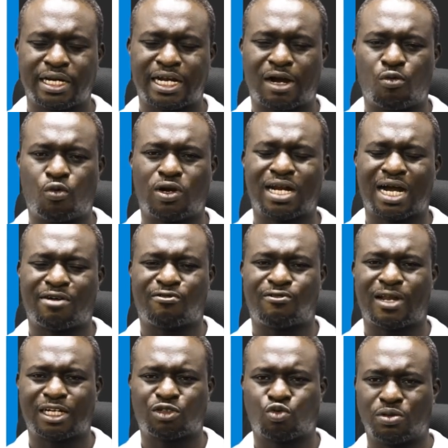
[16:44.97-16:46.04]
Now, what are
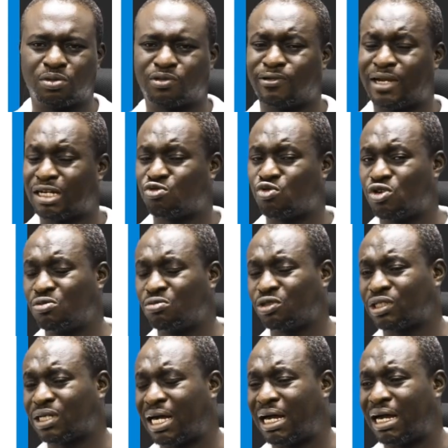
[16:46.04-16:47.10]
flatworms?
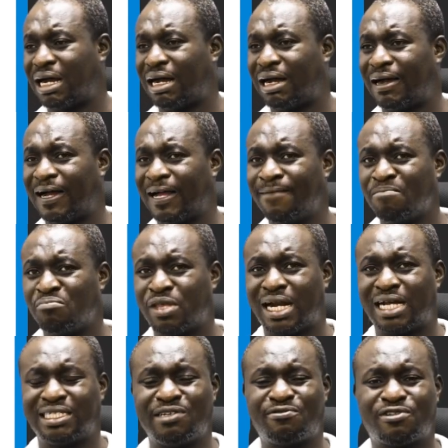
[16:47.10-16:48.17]
Flatworms are,
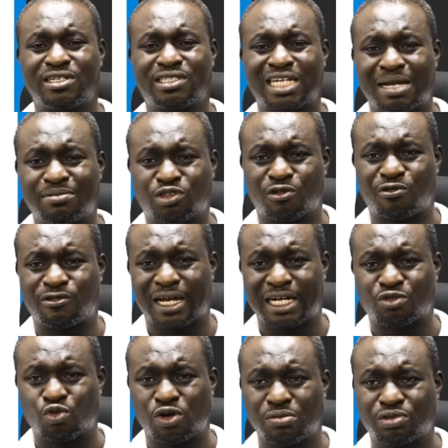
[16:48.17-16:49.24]
there are different types of
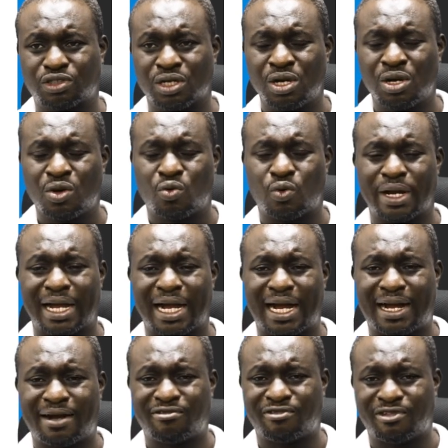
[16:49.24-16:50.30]
flatworms. We
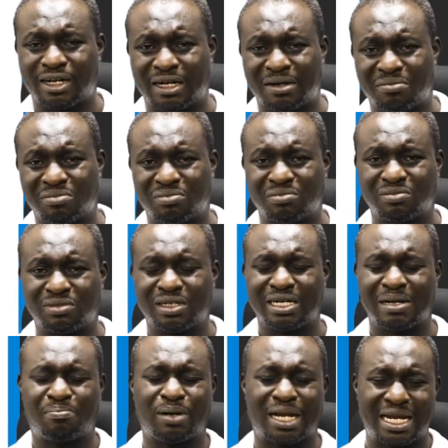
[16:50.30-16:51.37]
have um,
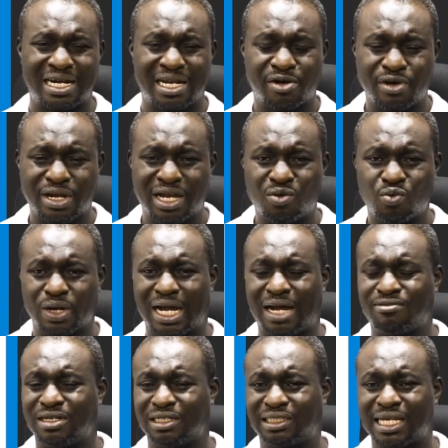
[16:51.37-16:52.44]
the planaria, we
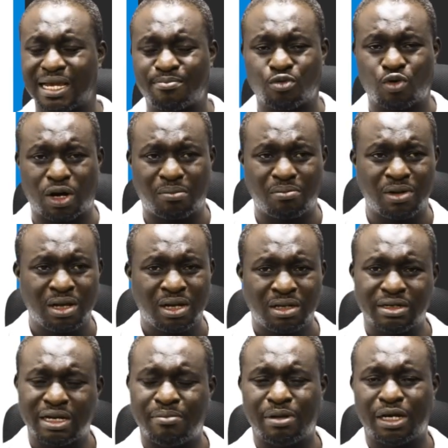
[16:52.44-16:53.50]
have the tapeworm.
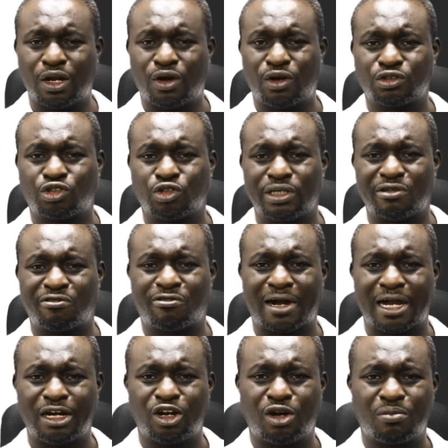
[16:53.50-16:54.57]
They belong to the
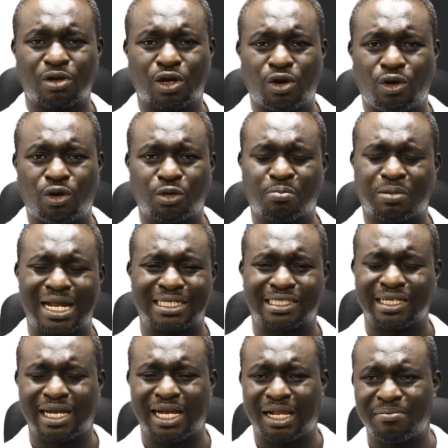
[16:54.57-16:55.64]
phylum called
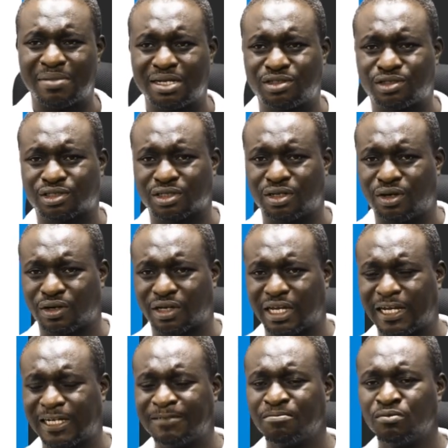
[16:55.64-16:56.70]
platyhelminths,
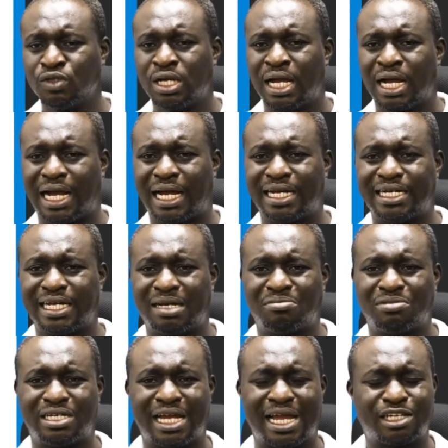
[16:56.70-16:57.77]
okay? And
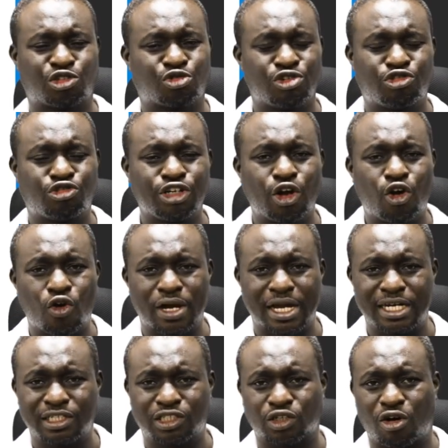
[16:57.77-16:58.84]
um, the excretory
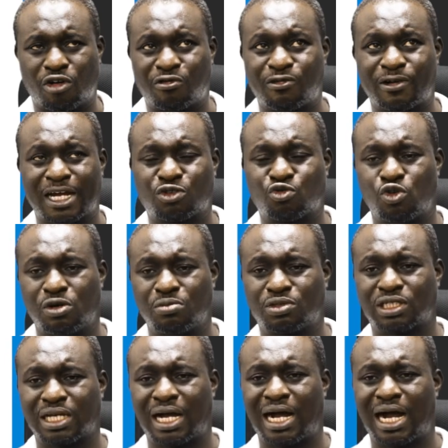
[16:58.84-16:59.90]
organs of
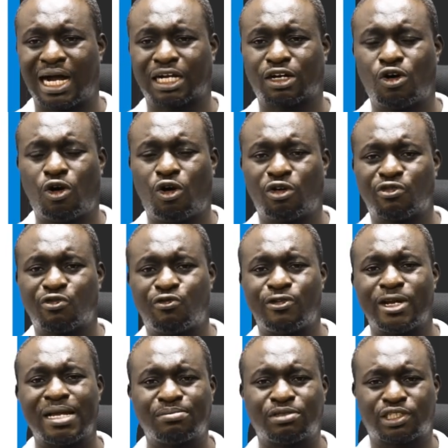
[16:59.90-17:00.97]
flatworms are called
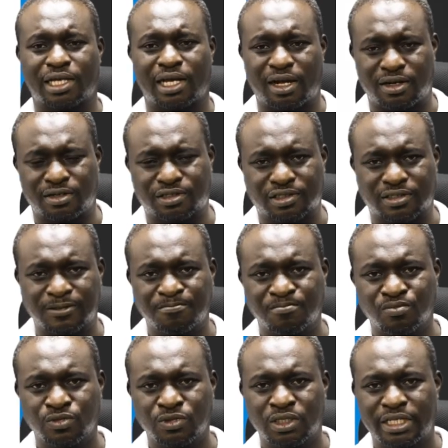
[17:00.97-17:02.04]
flame cells.
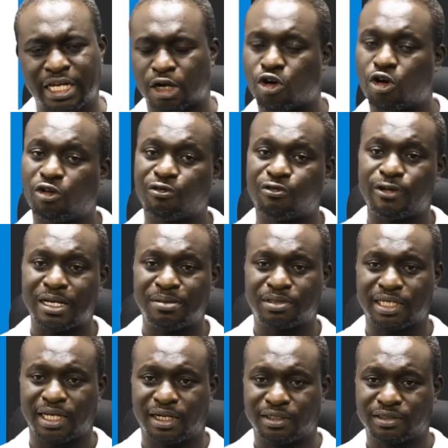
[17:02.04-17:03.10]
They are called flame
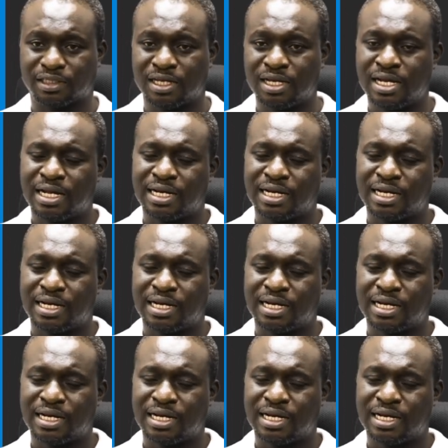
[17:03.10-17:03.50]
cells.